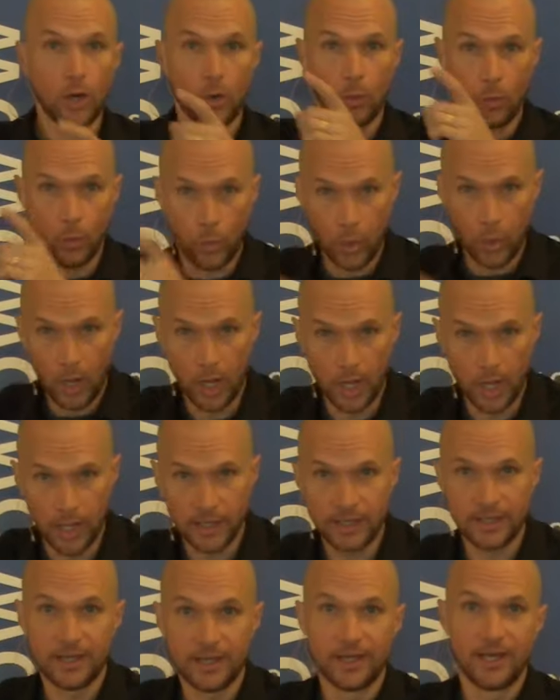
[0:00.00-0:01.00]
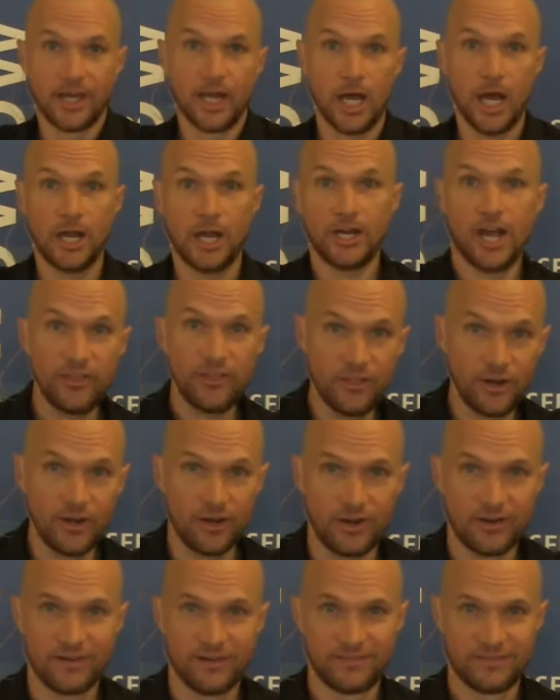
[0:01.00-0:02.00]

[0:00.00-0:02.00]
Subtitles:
one another.